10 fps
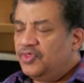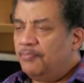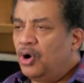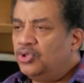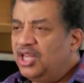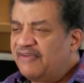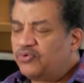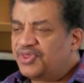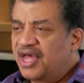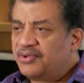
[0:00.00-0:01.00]
the boat
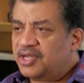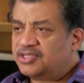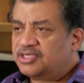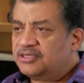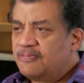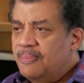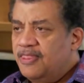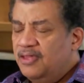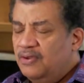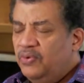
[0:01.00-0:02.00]
left without us.
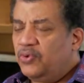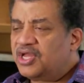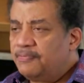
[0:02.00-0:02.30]
We were